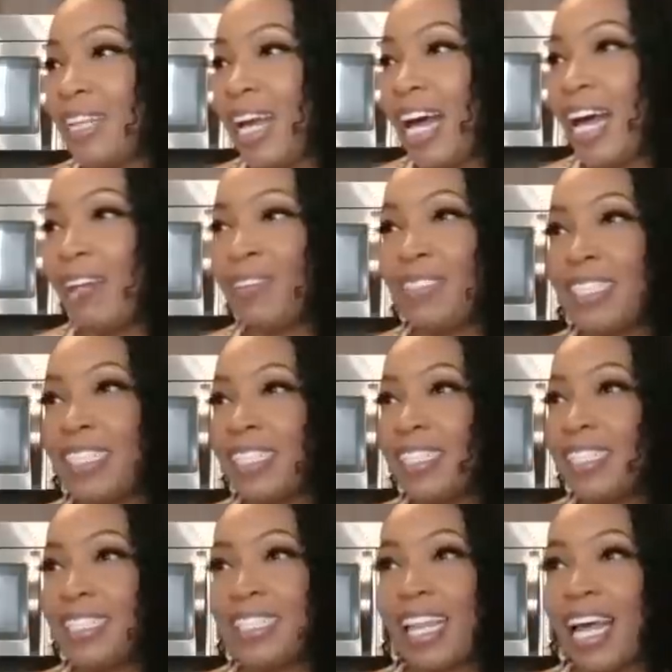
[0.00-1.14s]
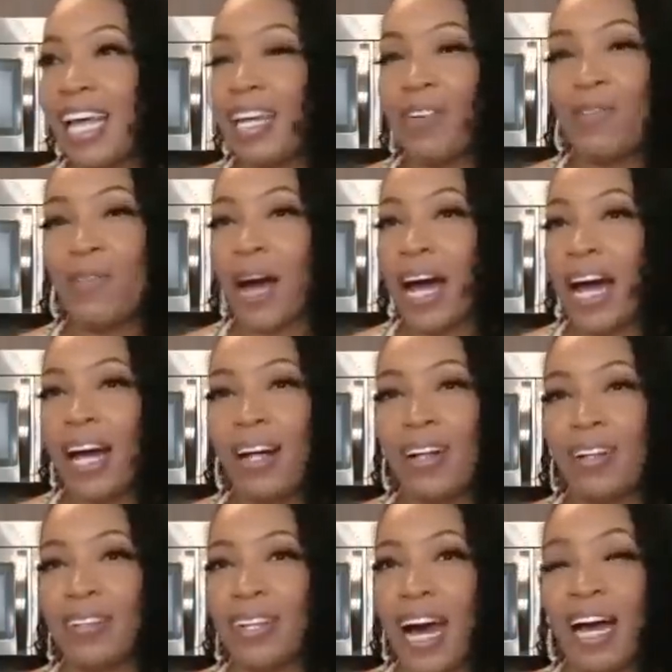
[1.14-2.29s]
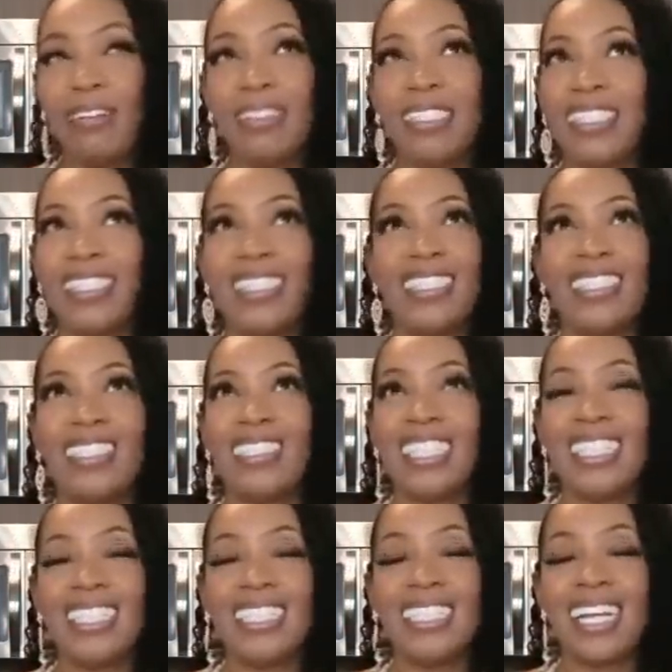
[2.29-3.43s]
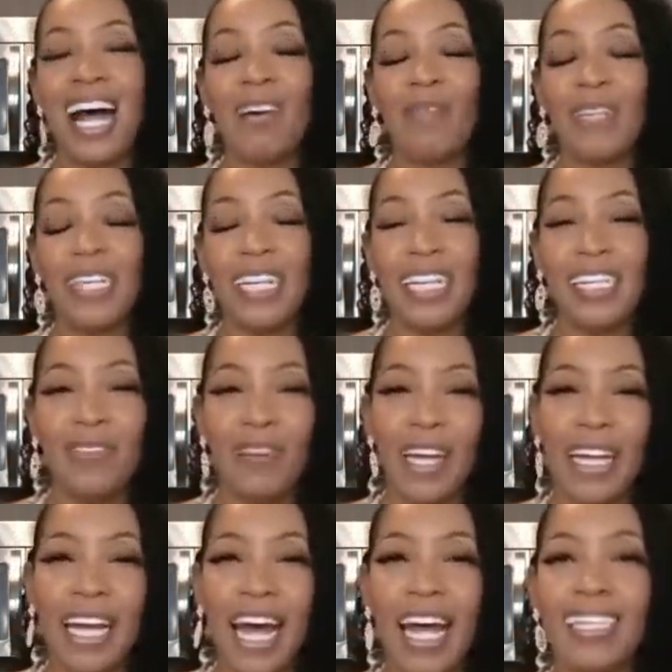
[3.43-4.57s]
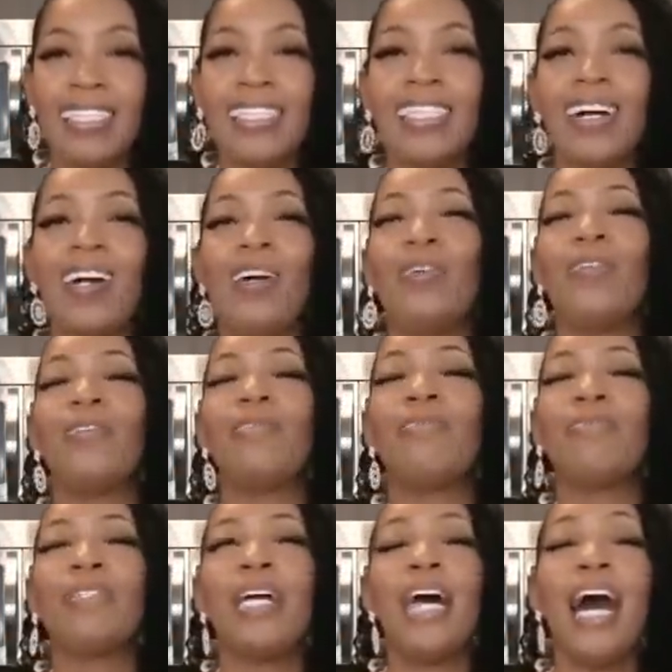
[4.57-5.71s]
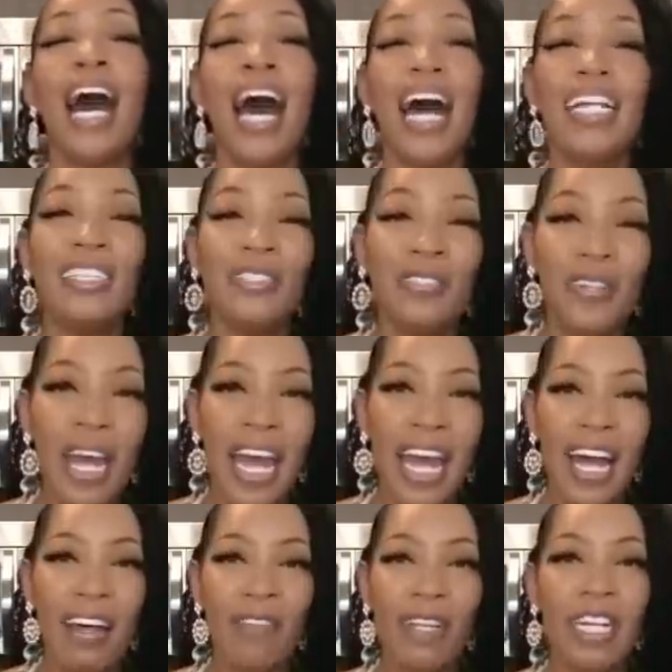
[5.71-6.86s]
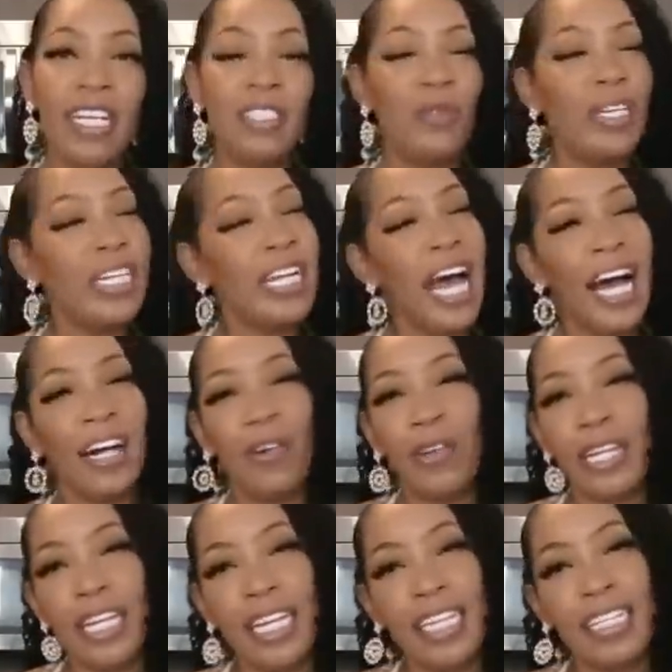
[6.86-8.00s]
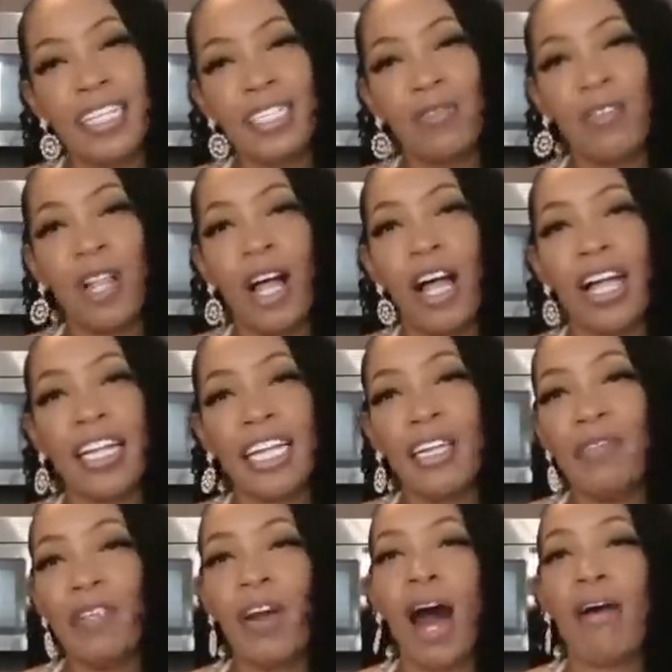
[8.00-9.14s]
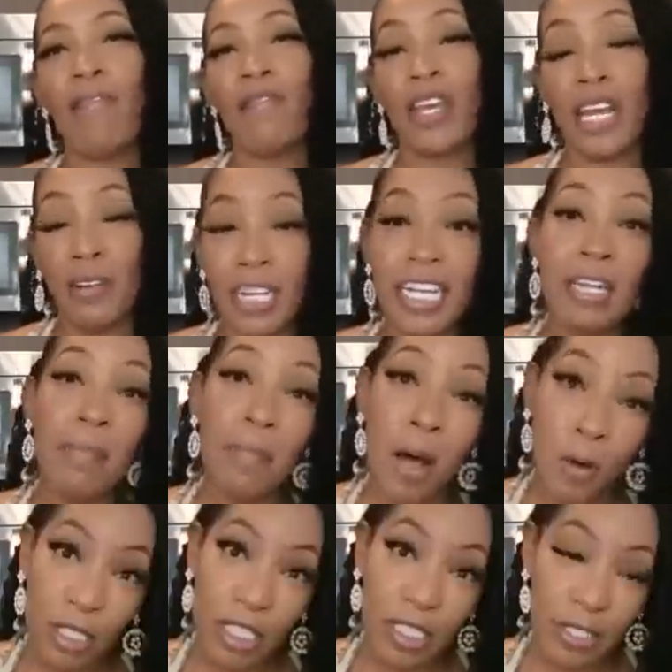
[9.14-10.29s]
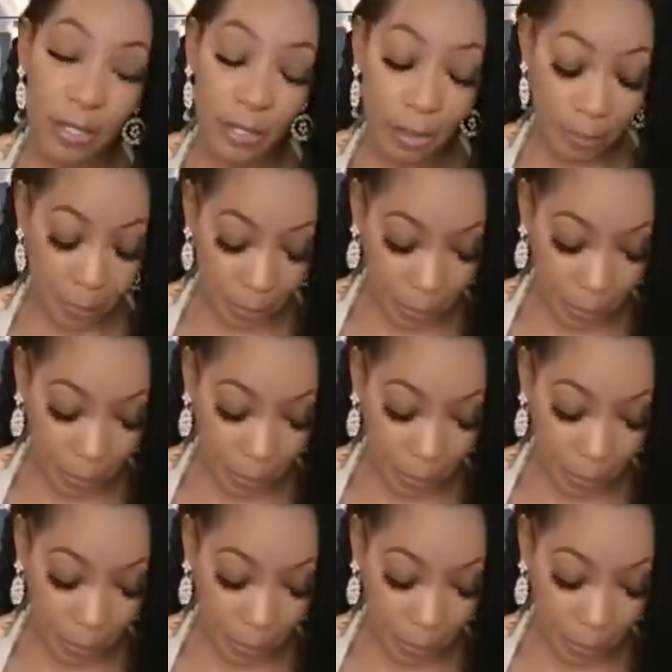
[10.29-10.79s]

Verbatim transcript: I'm just like, wow. I'm still in shock. But anyway, guys, so I do have, because we're not going to end this vlog, even though I'm very emotional.